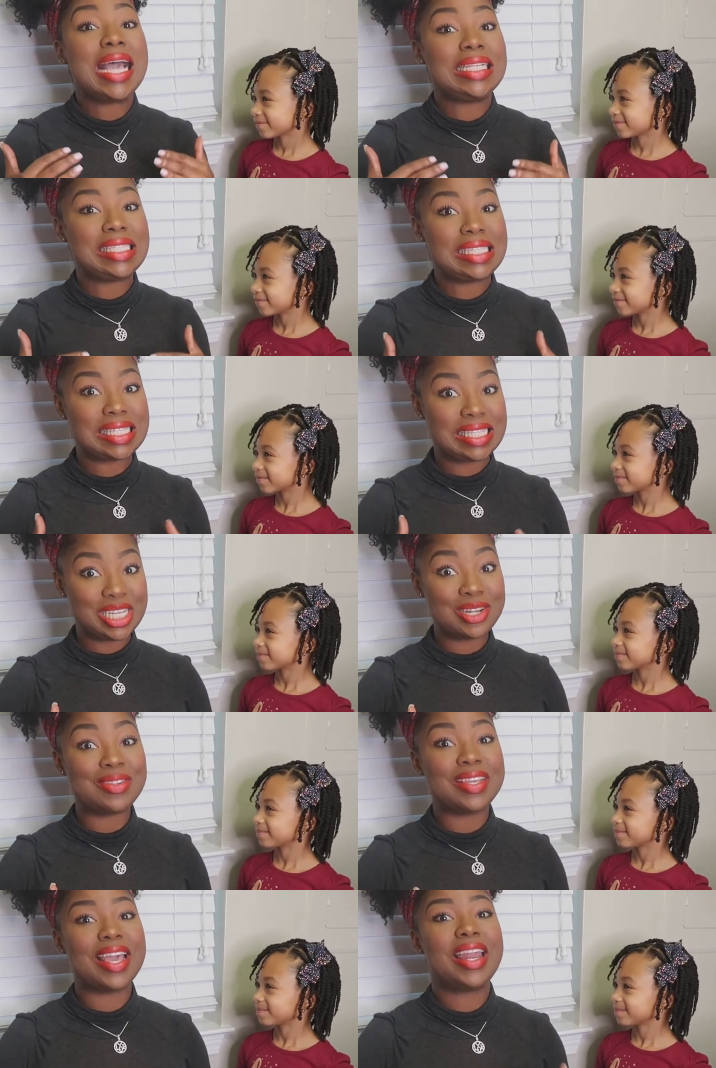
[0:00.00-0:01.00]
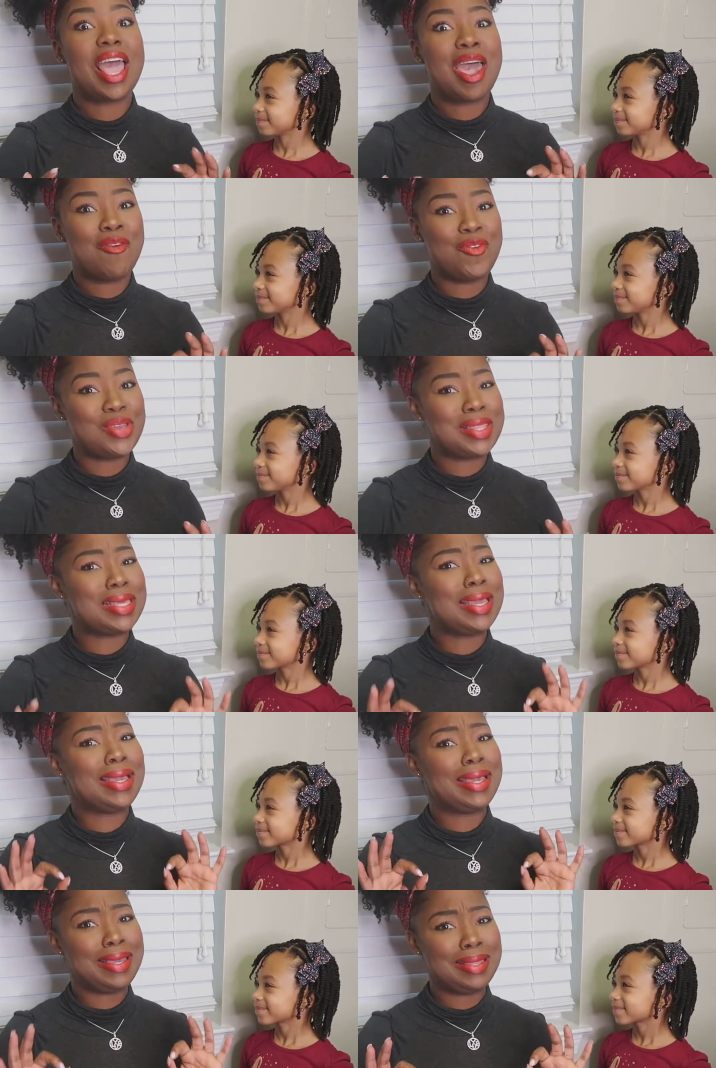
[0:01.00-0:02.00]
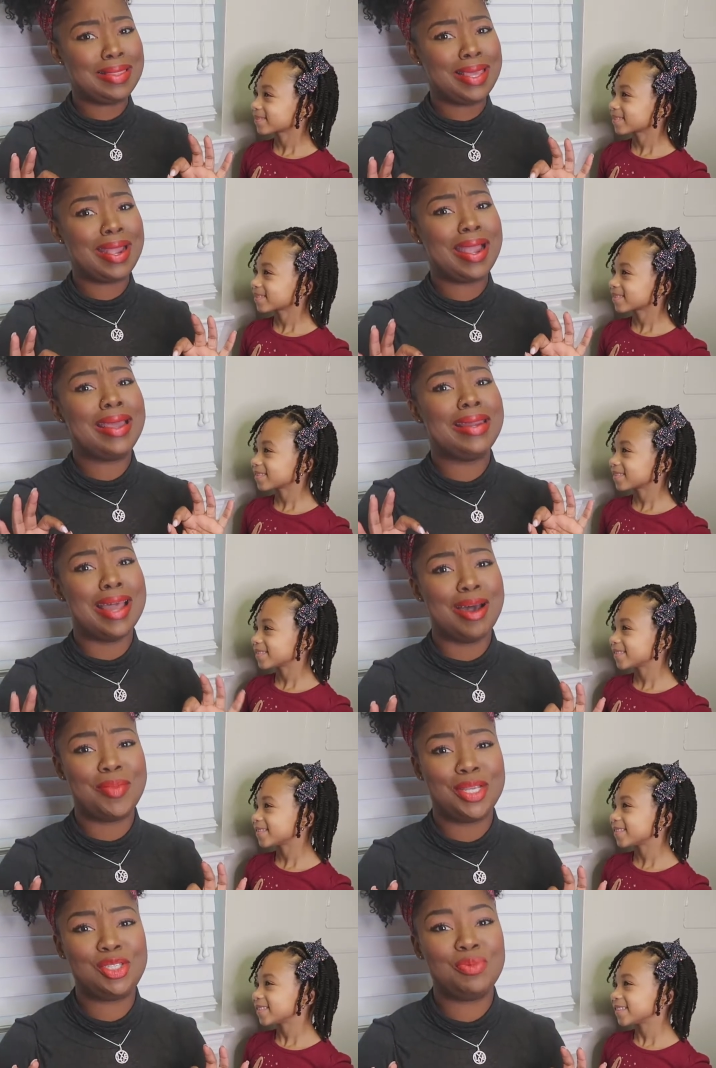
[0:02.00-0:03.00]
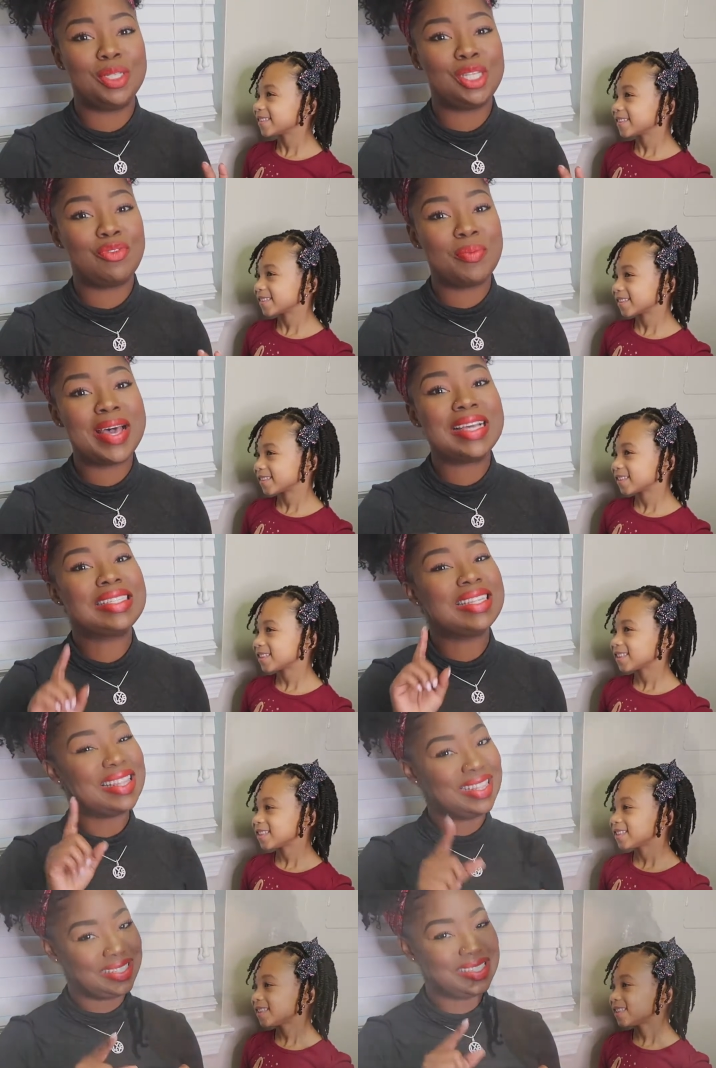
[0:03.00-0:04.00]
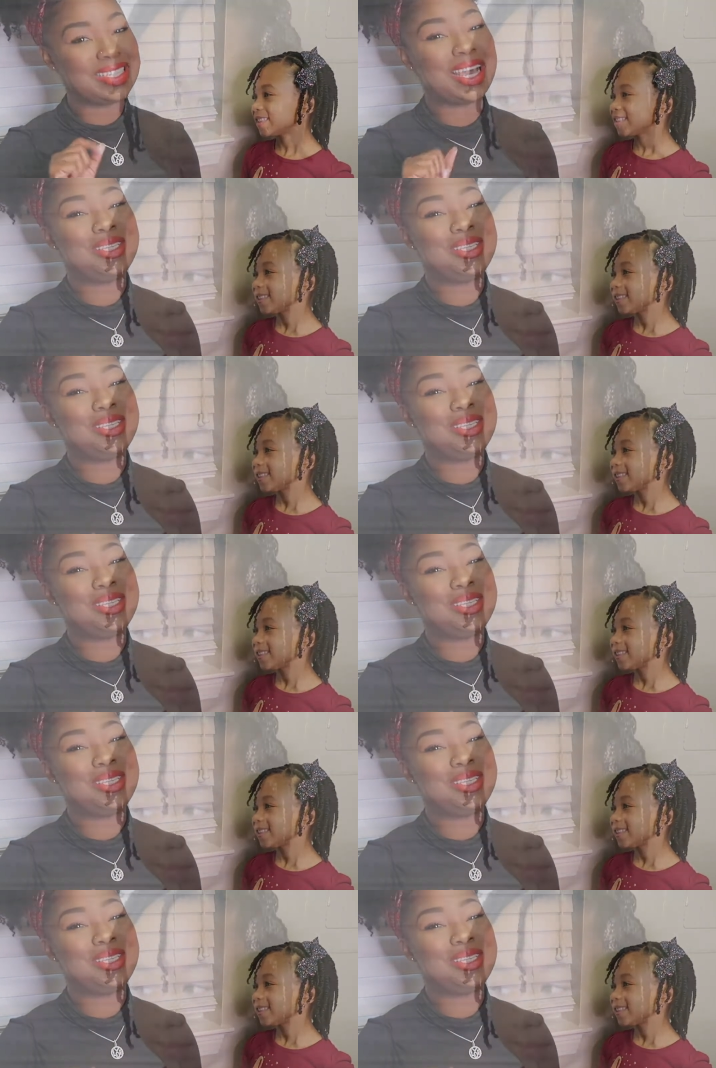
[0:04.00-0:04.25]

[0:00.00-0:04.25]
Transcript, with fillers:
Speaker 1: and still get everything in there and not make too much of a mess, this is